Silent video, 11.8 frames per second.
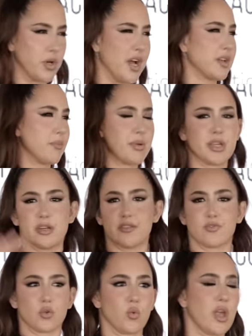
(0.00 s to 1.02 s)
We're not
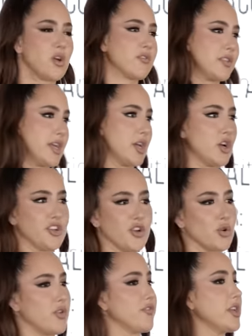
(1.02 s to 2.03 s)
competitive. We're way over there.
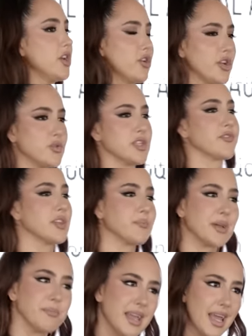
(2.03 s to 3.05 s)
You're over here. No
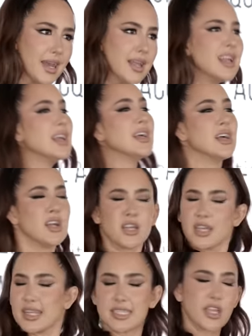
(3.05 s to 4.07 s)
different. But man,
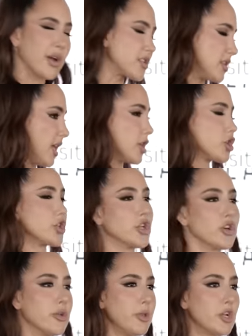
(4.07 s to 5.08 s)
can I take you out to lunch,
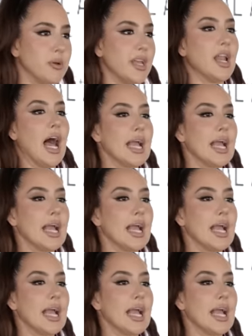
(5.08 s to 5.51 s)
learn a little bit?